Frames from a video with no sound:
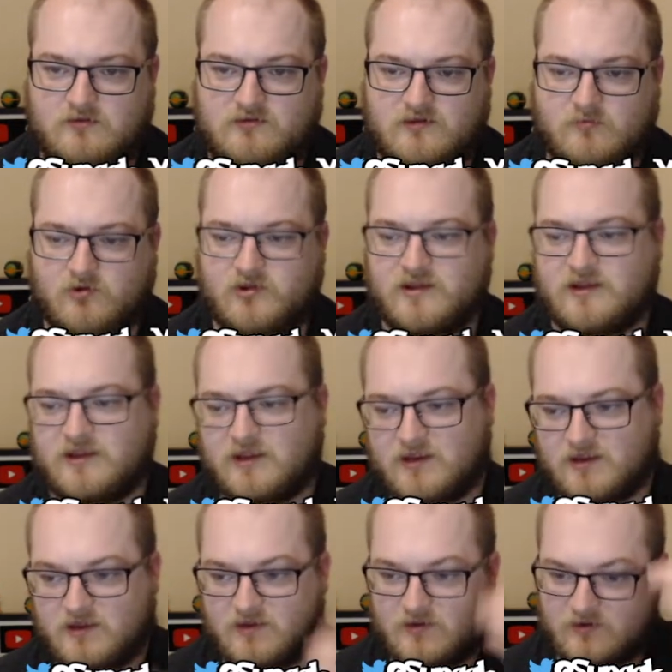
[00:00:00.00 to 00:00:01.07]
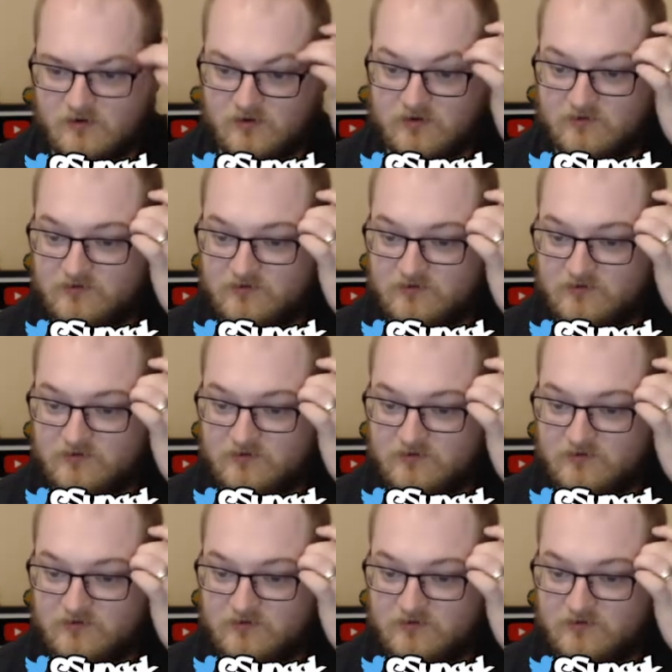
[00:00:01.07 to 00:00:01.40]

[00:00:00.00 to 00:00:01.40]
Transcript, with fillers: Double kick again. Because